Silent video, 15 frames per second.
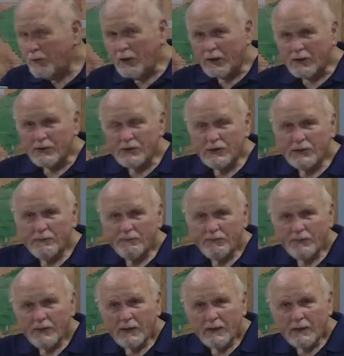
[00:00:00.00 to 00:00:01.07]
plus.
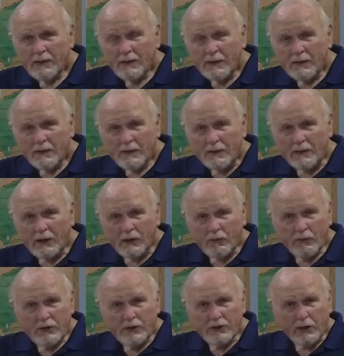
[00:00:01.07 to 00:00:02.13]

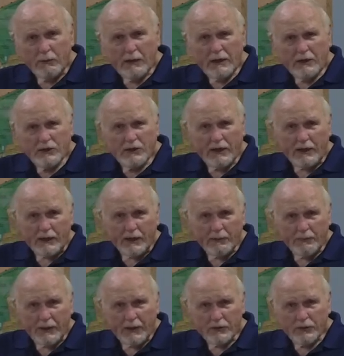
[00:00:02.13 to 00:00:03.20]
Now, you say, why do you say
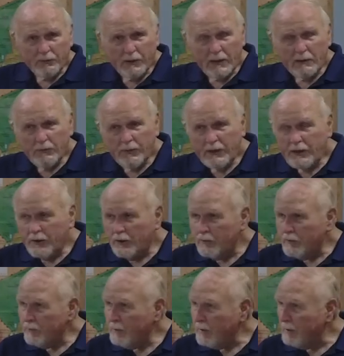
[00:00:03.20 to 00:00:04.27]
that, Pastor? Well, we
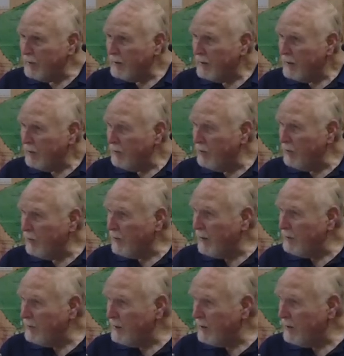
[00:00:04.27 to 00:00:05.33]
know that we'll
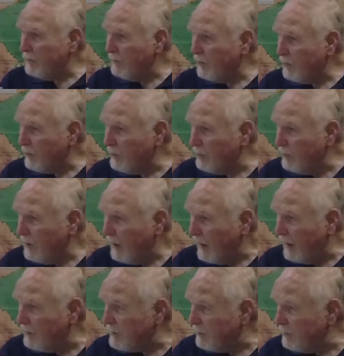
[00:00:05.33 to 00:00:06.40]
reign with him
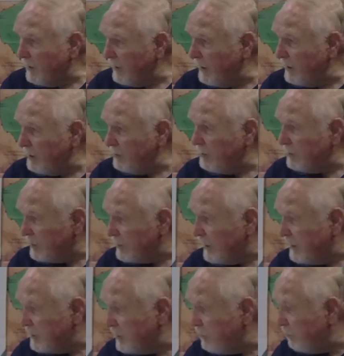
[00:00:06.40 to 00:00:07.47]
throughout the millennium, because
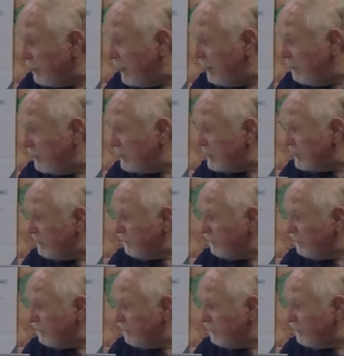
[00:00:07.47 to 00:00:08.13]
that's the promise.